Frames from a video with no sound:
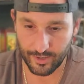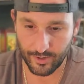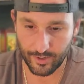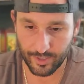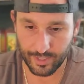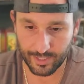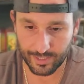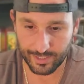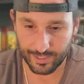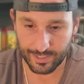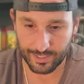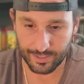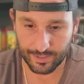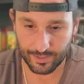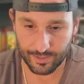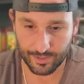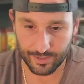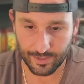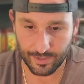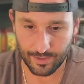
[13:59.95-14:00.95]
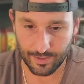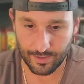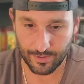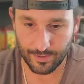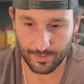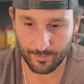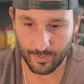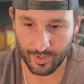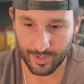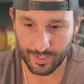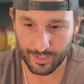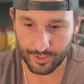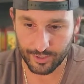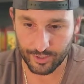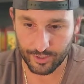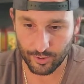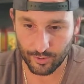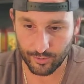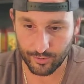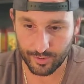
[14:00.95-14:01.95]
Hercules took the earth upon his
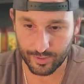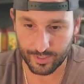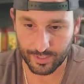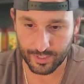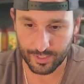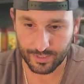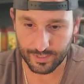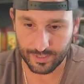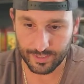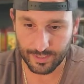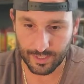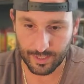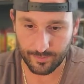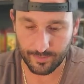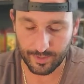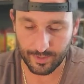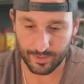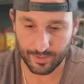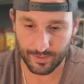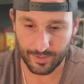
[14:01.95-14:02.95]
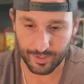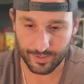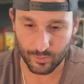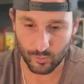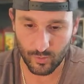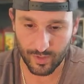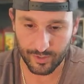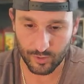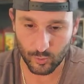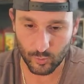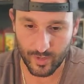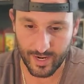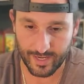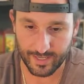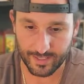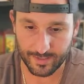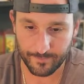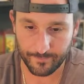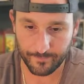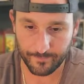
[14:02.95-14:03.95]
shoulders and succumbed under his, its weight.